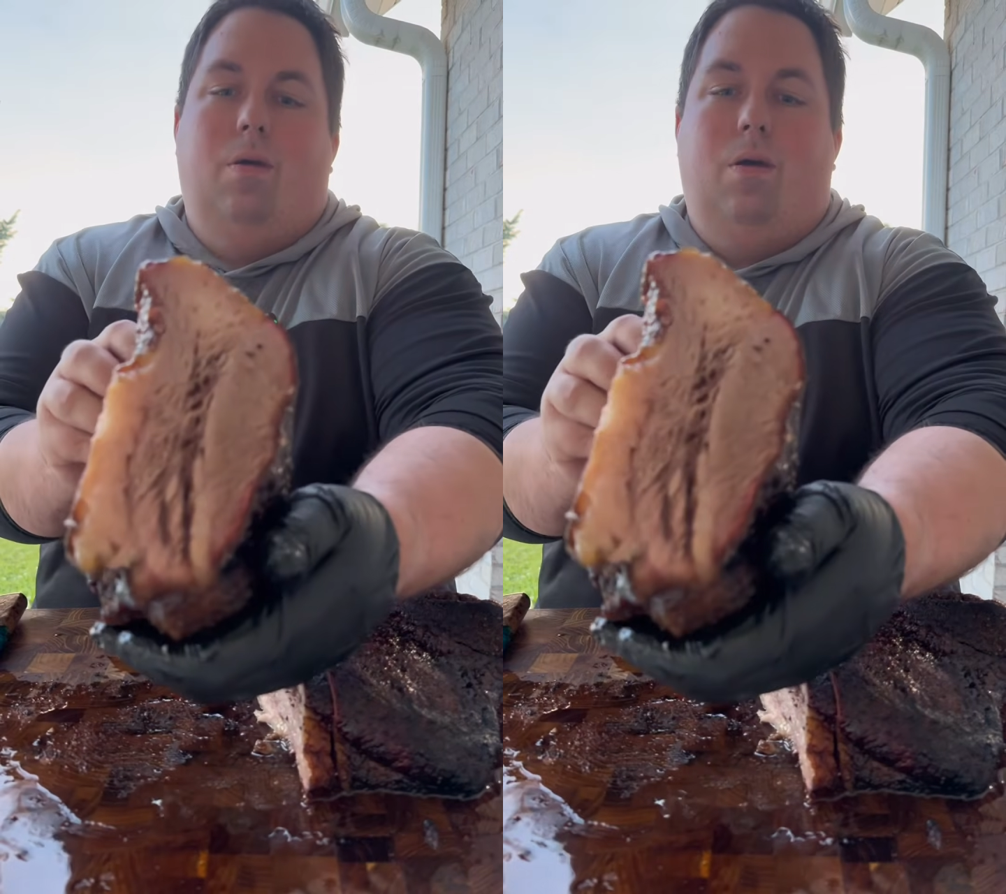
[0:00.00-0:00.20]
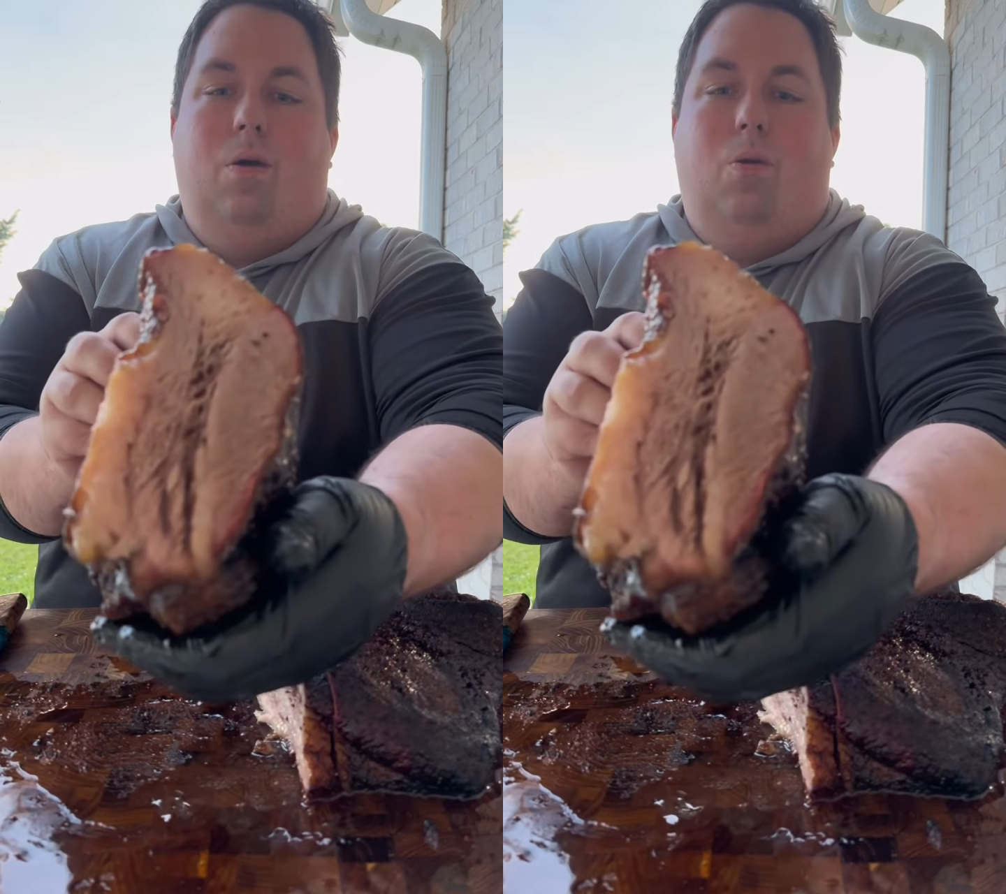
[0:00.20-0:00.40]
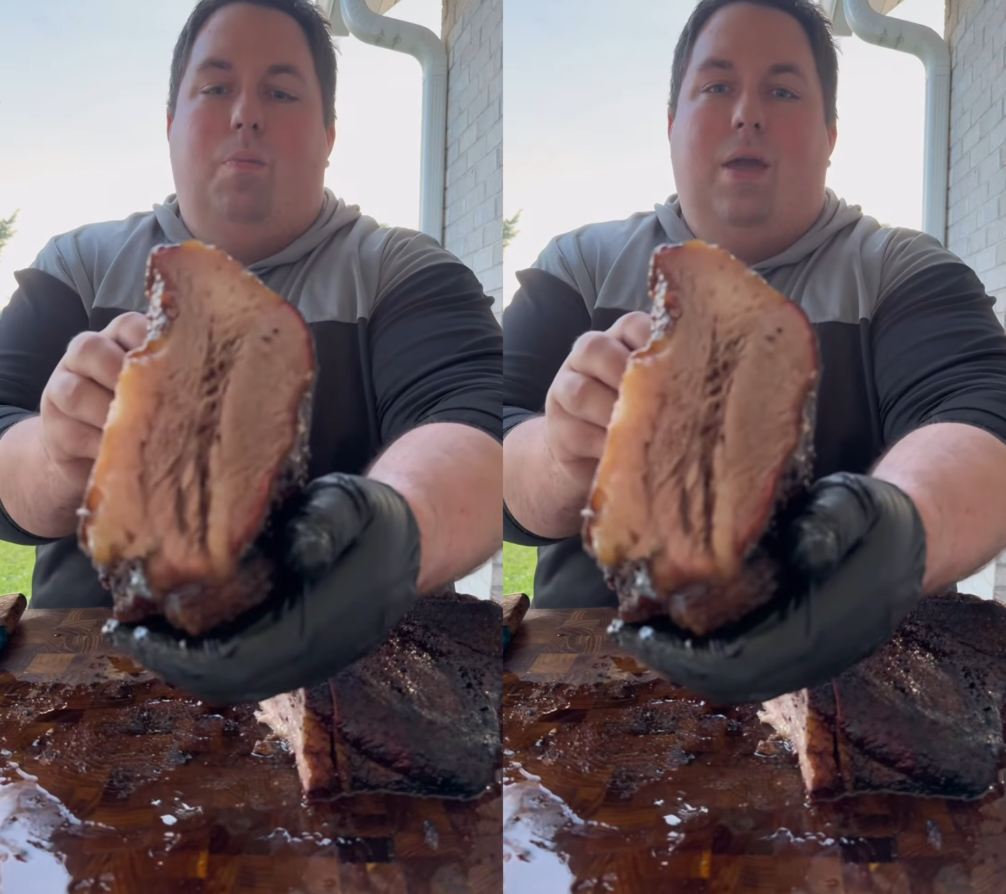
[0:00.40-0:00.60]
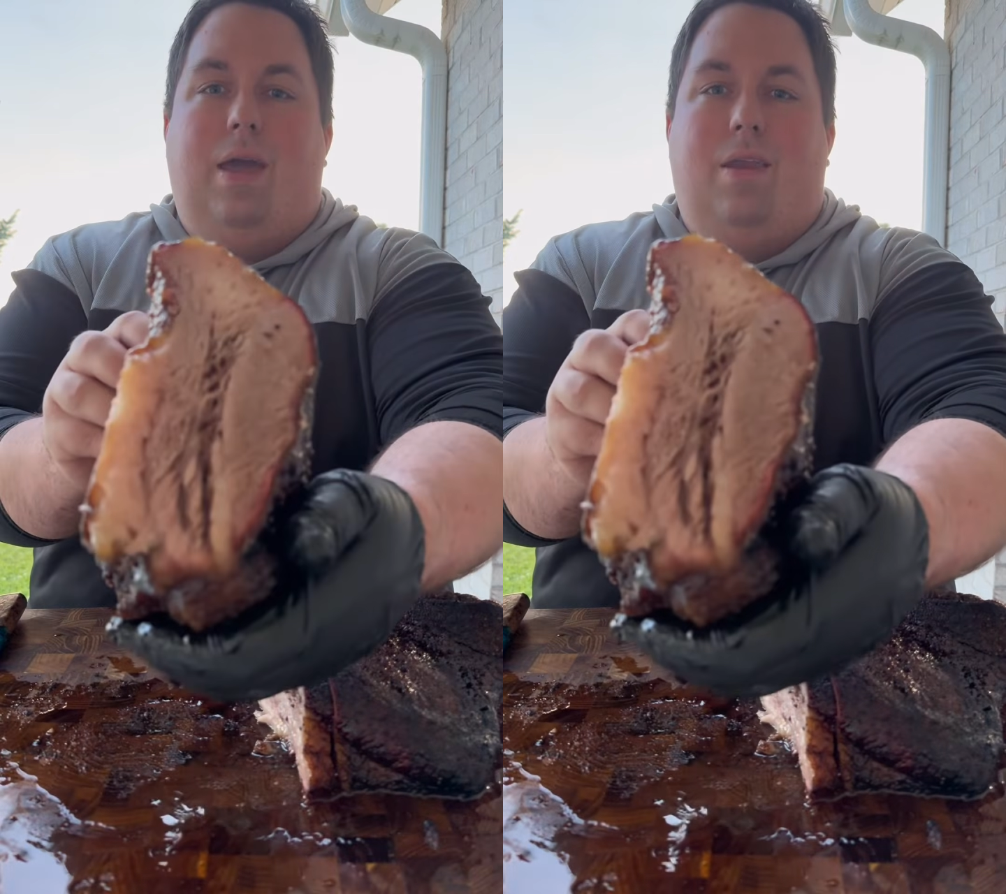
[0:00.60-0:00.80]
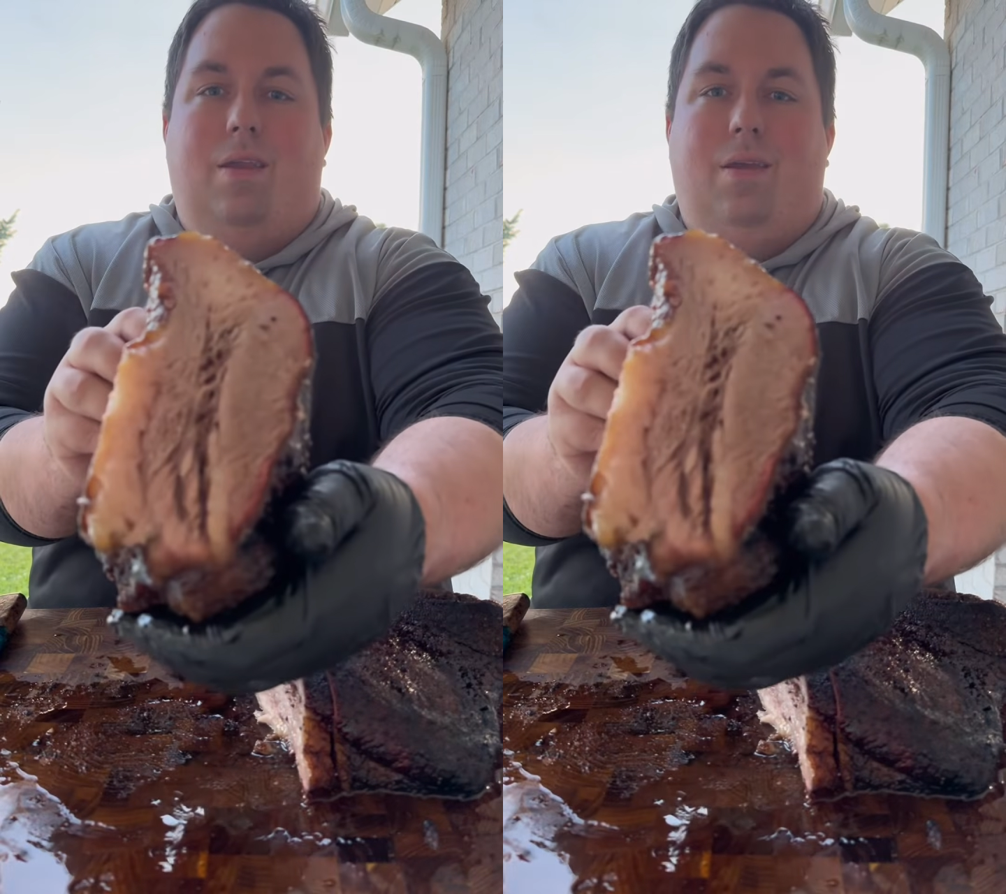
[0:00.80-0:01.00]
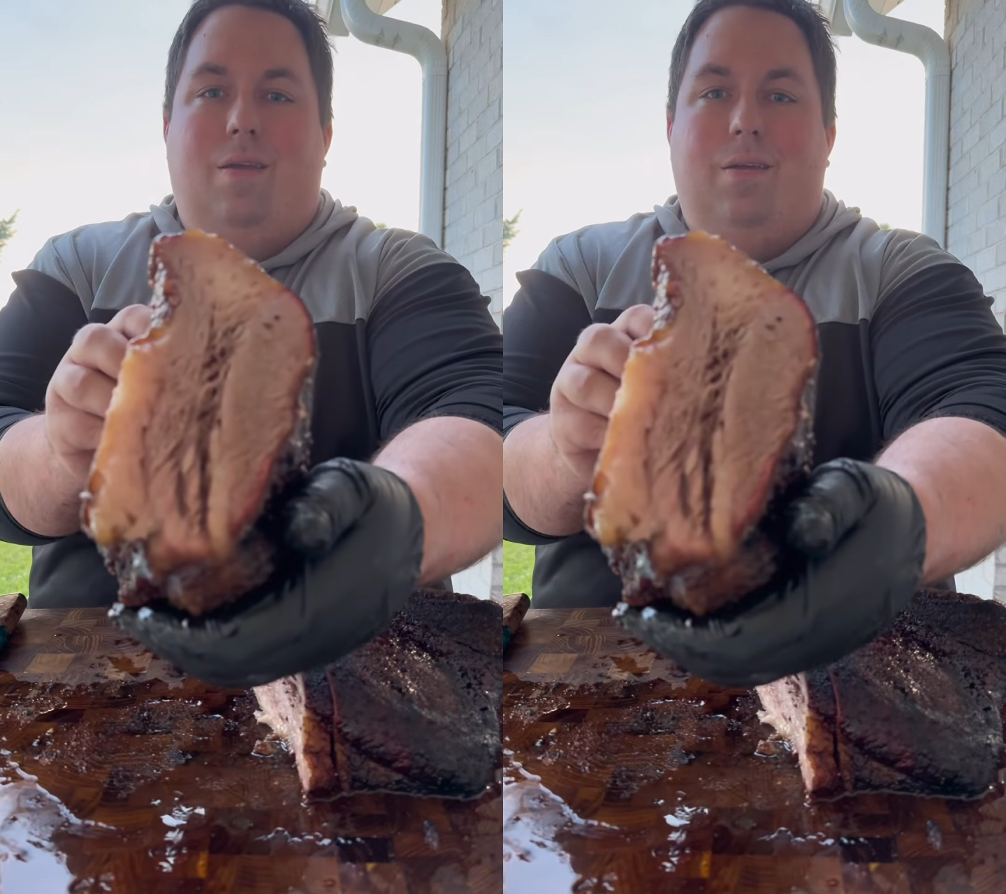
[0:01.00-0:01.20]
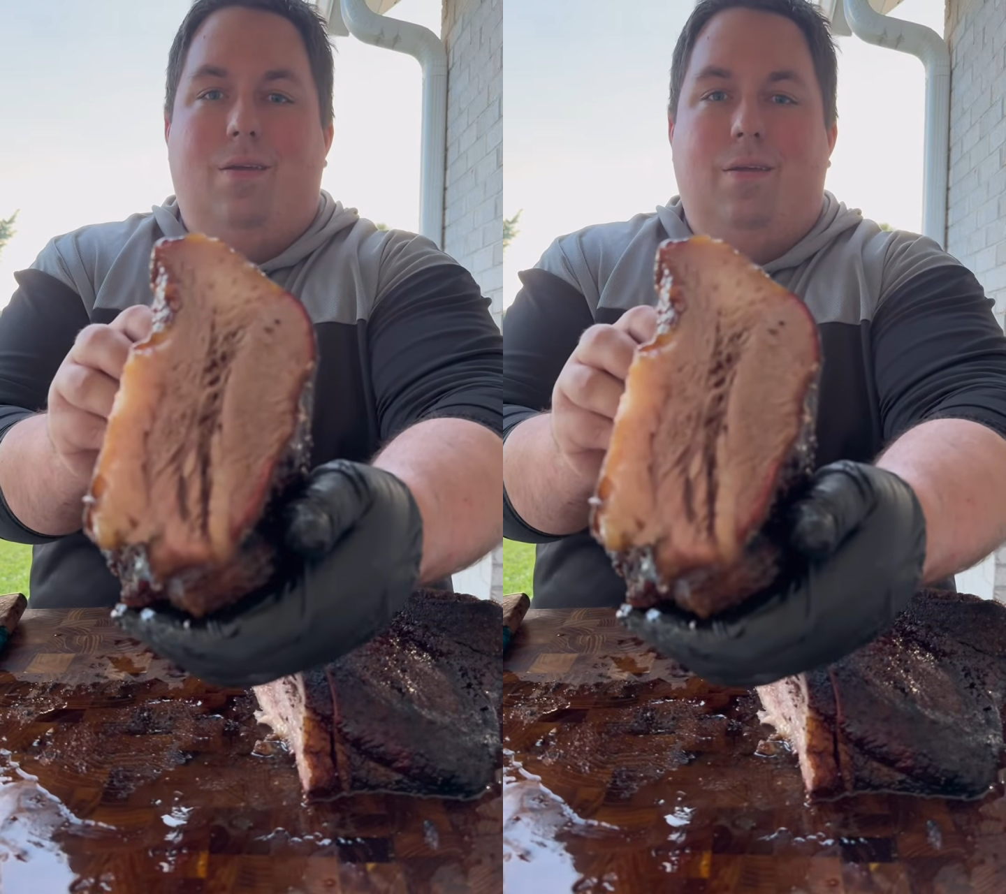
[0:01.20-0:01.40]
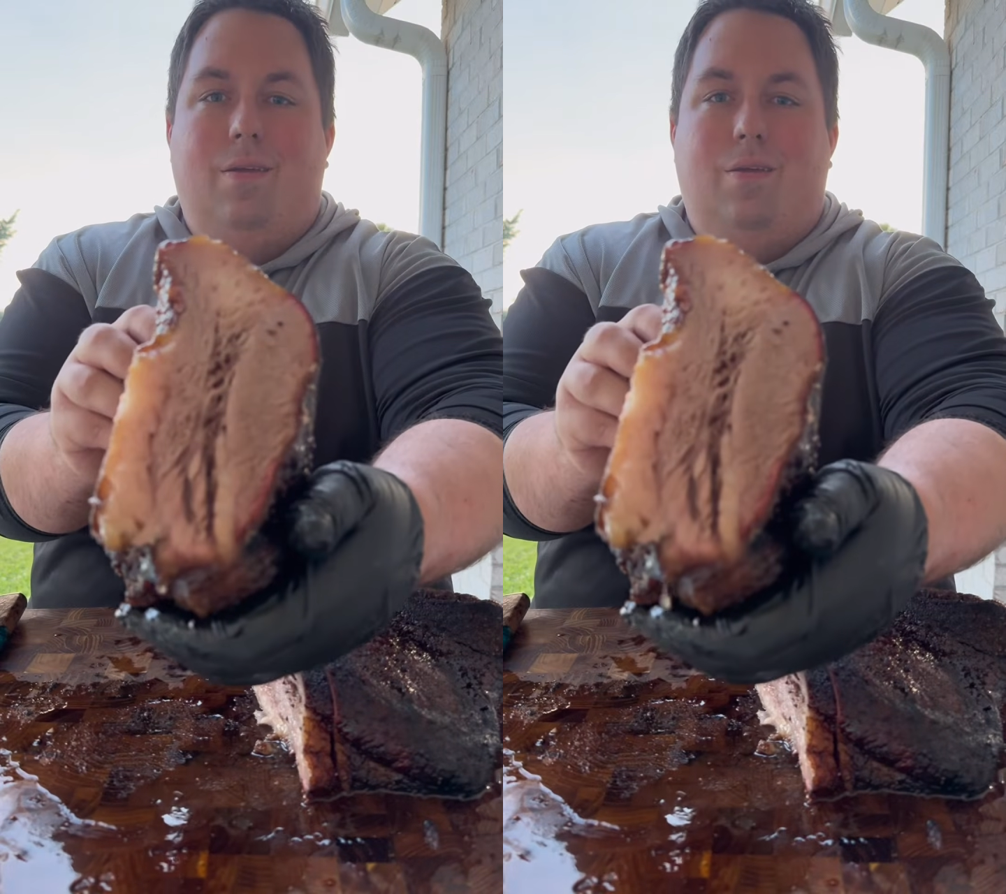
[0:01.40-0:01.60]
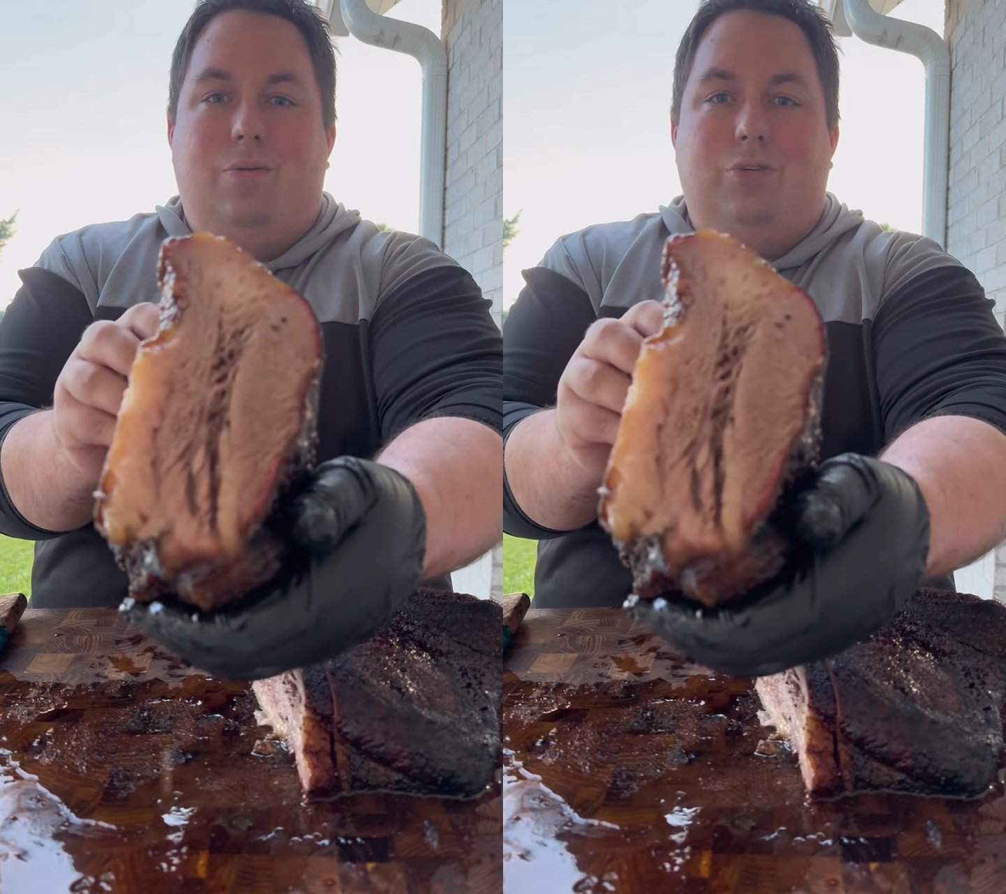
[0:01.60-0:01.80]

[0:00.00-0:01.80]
Oh man, would